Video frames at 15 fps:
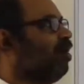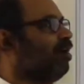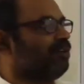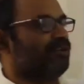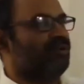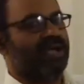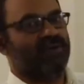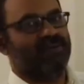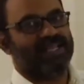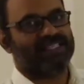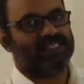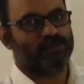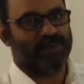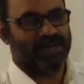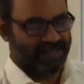what you have
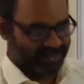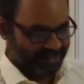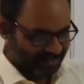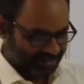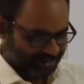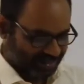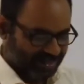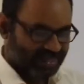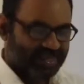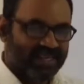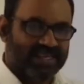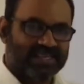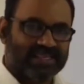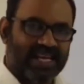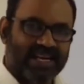explained.
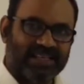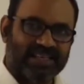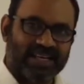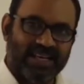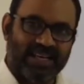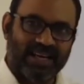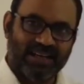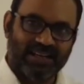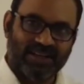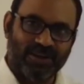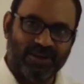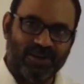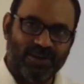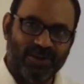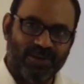Is that clear to
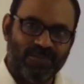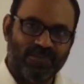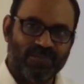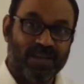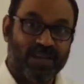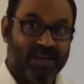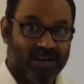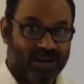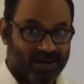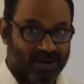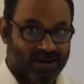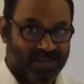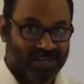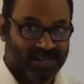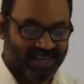you?
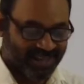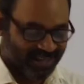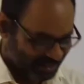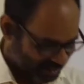Okay.